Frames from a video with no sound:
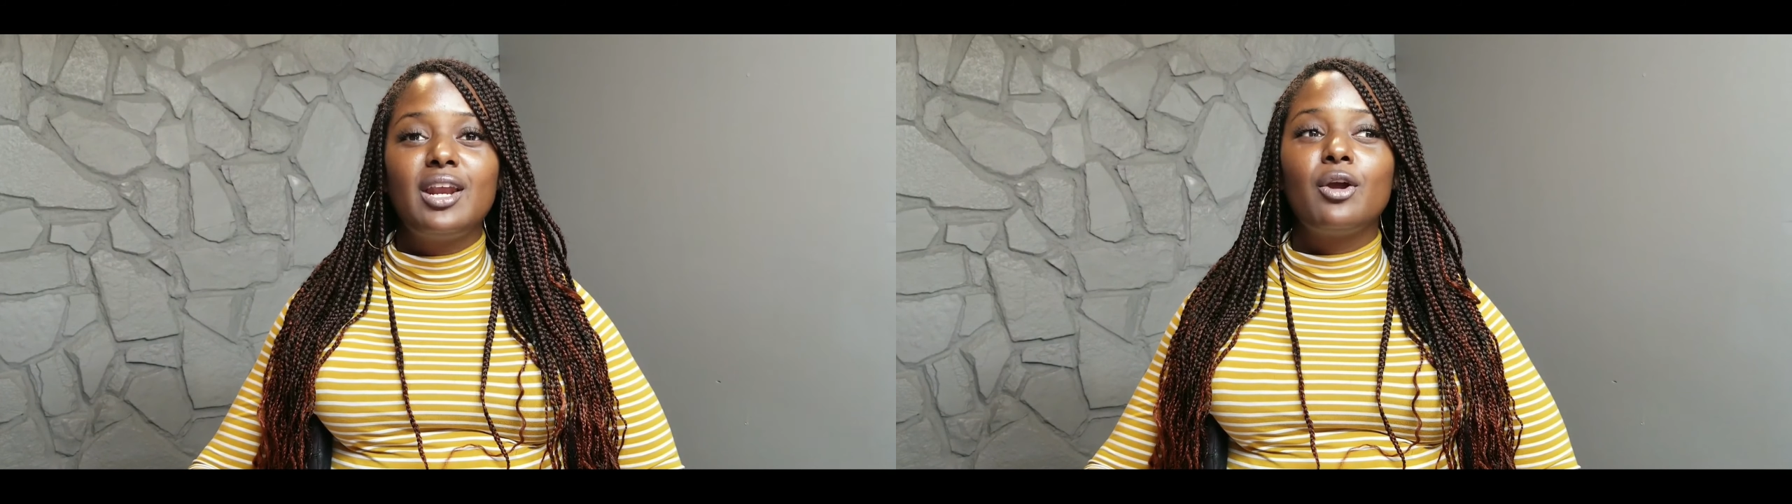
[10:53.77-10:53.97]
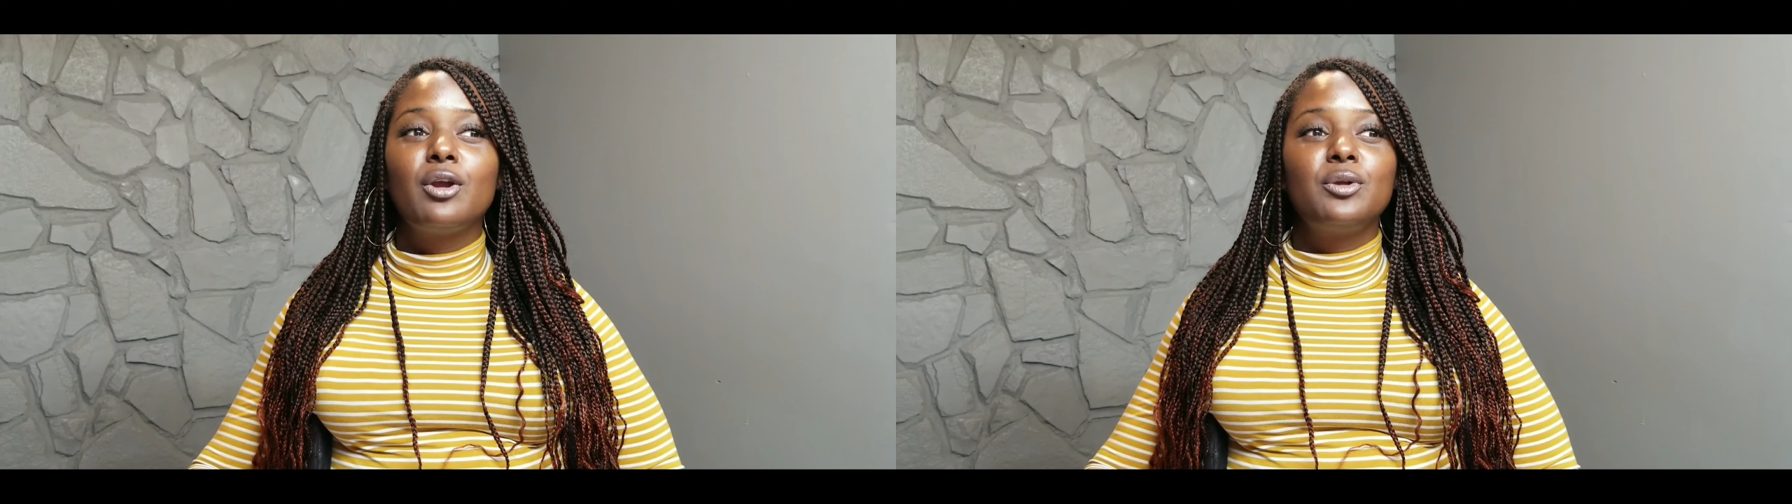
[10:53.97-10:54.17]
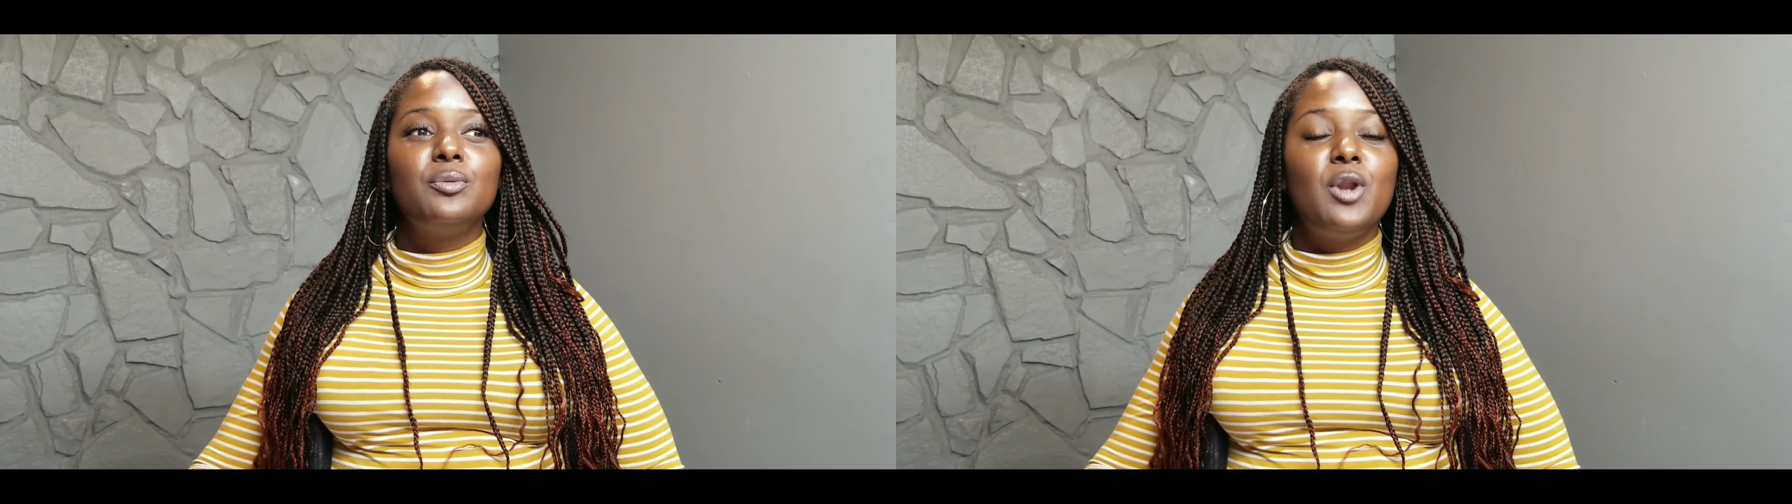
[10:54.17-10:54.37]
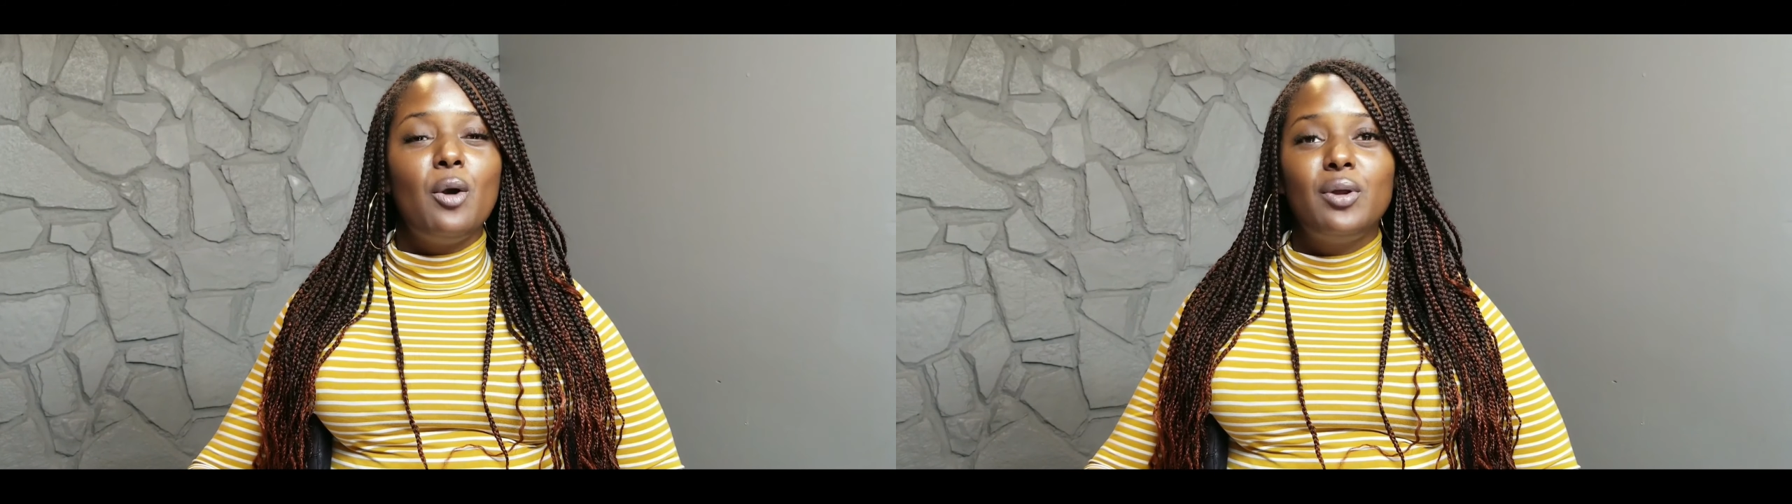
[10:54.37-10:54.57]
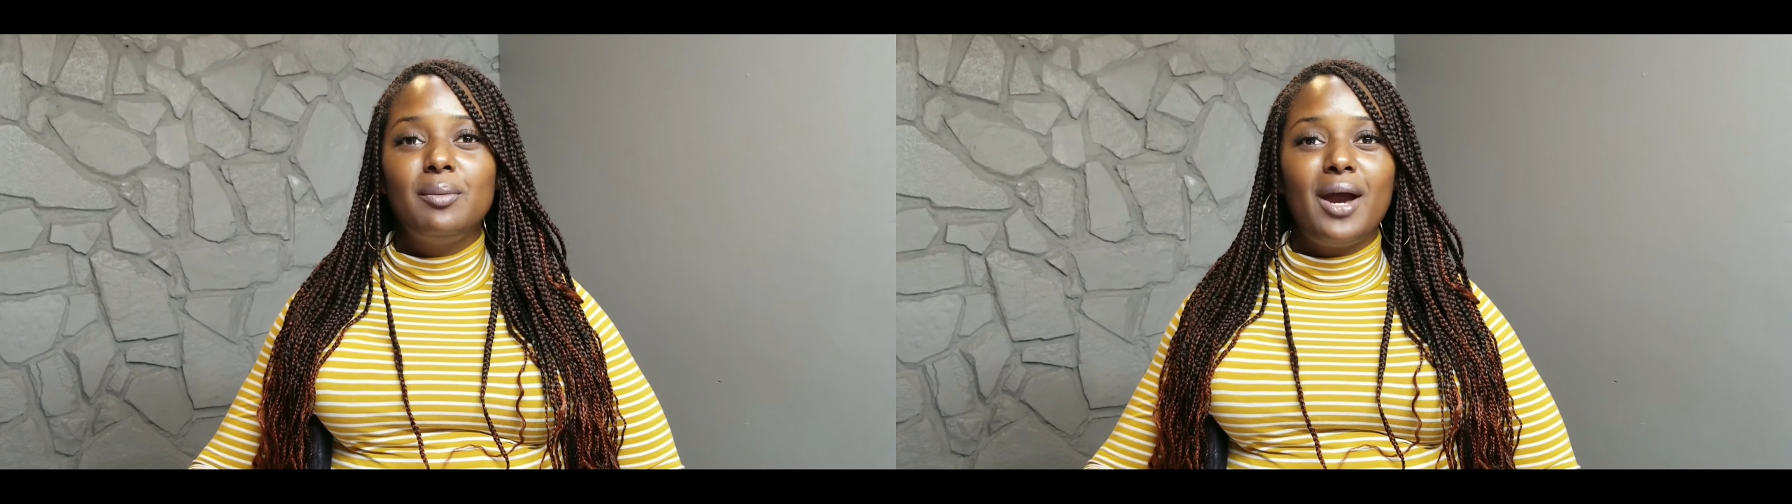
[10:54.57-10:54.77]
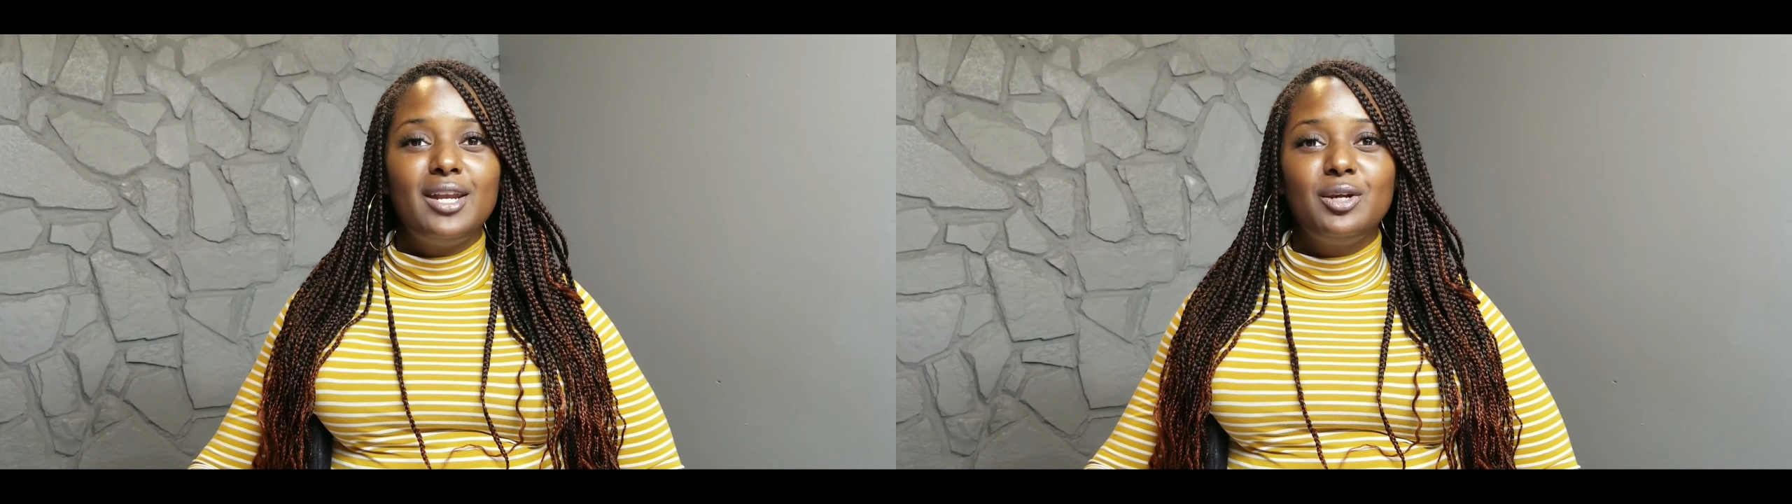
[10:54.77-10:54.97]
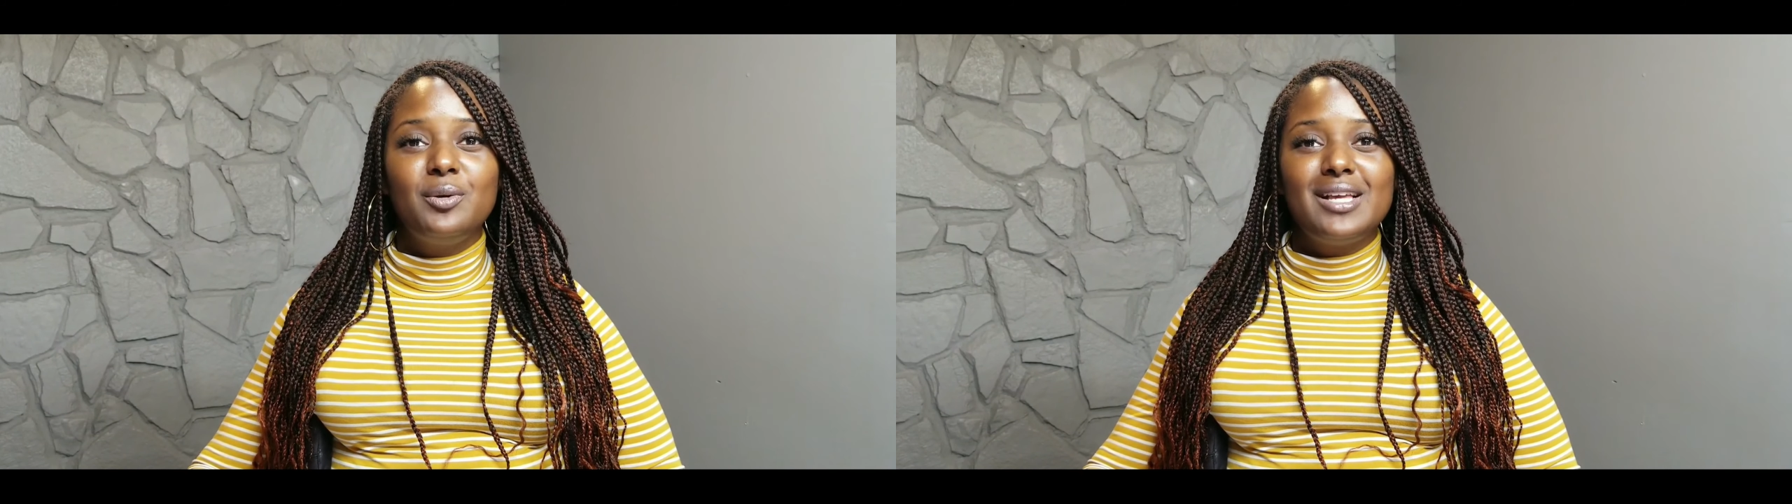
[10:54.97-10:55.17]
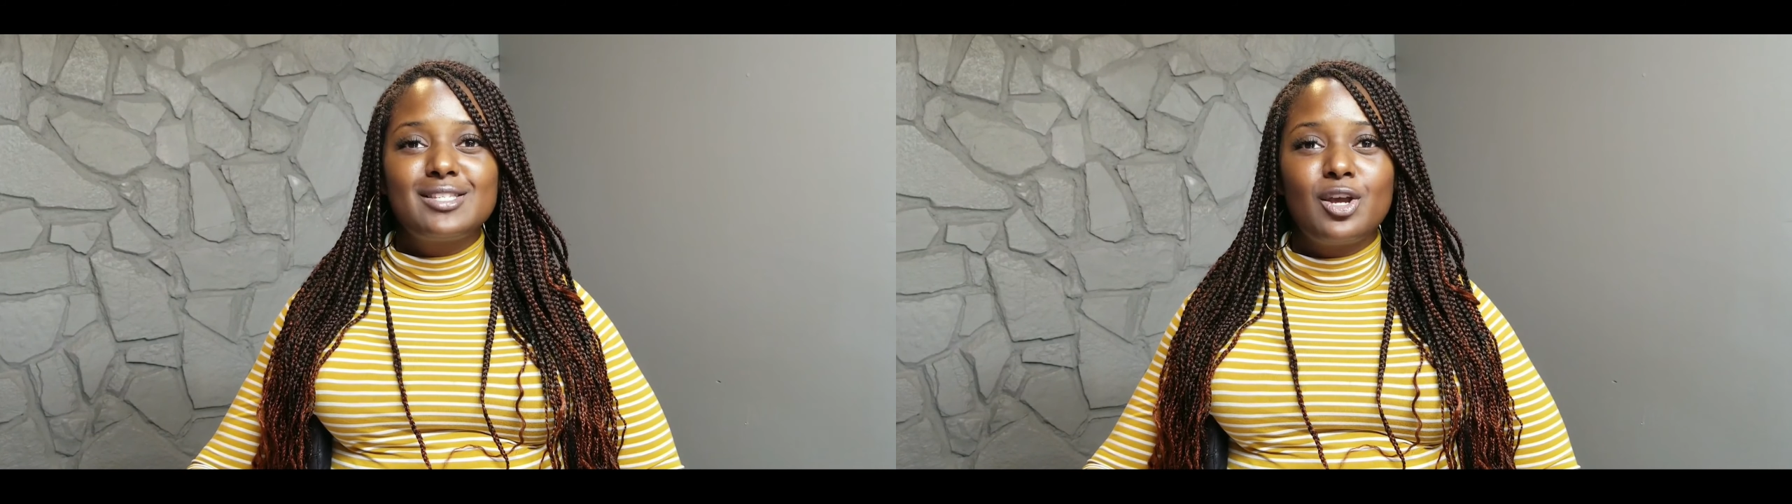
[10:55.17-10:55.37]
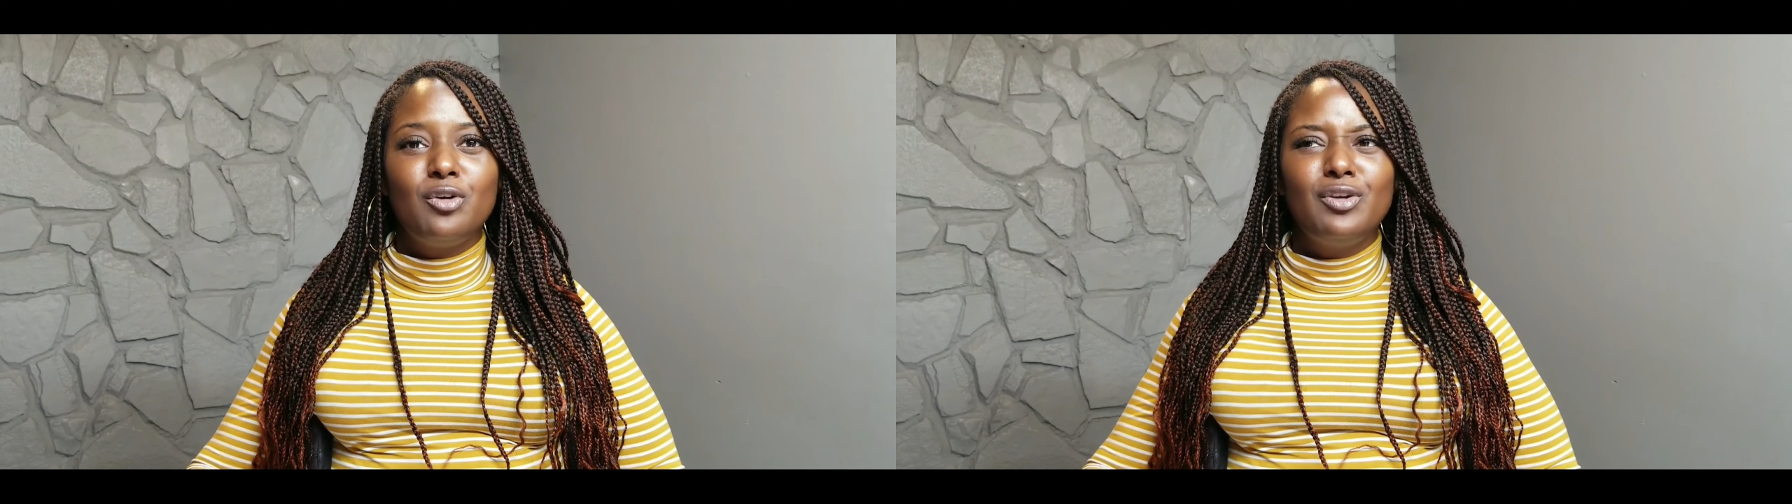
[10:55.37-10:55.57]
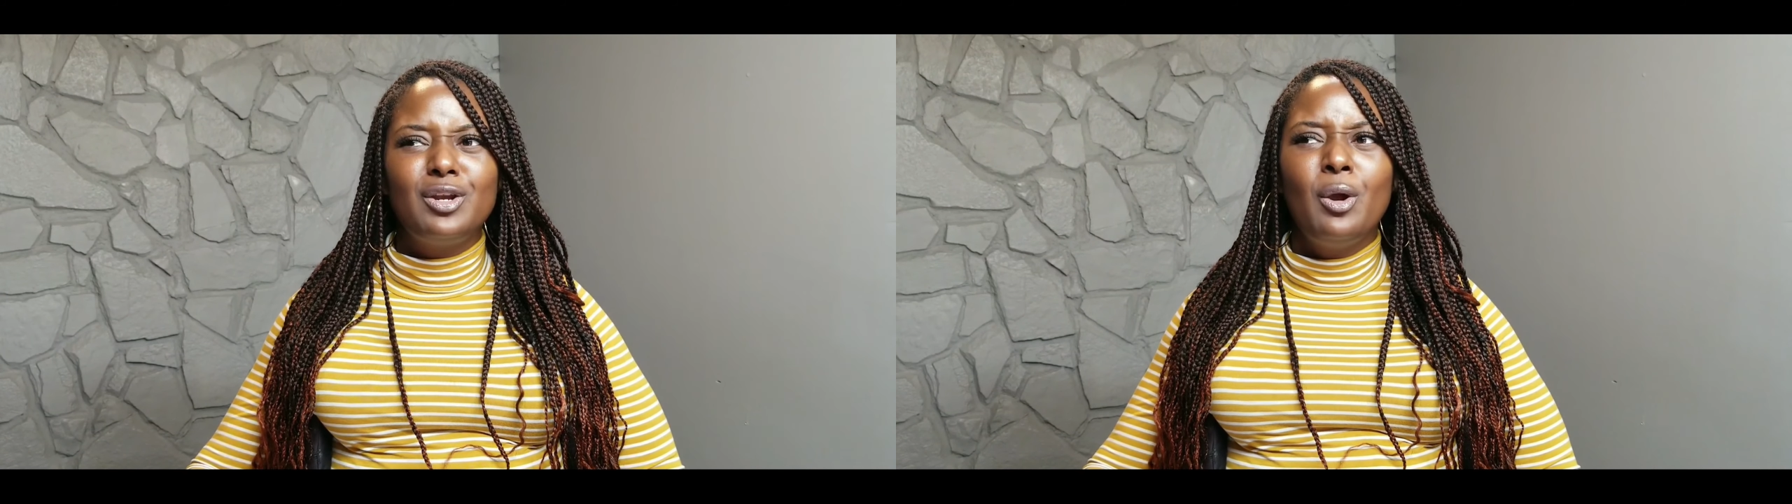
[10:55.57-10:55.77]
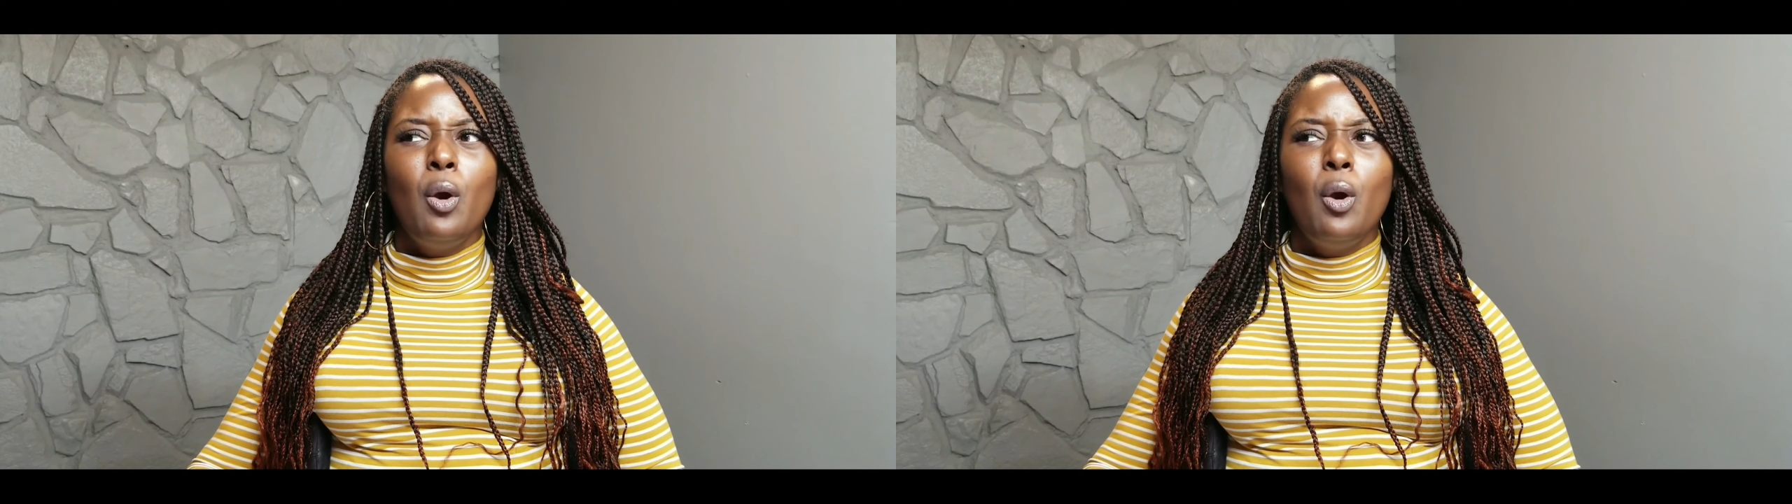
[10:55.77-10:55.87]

or you know anybody who has COVID,